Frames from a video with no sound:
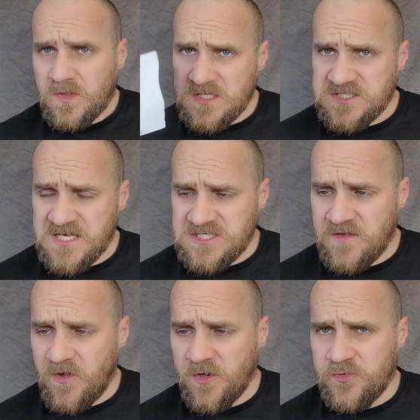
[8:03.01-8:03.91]
60 out of
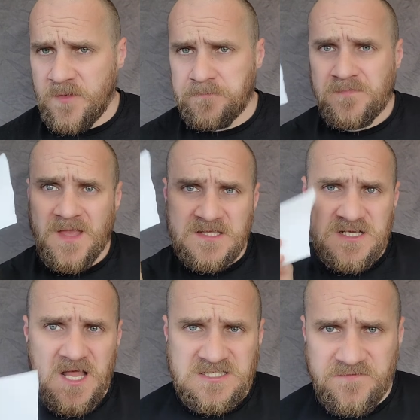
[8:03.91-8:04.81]
100, it's
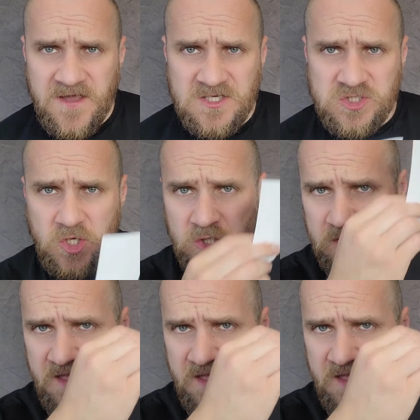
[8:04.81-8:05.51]
classified as good.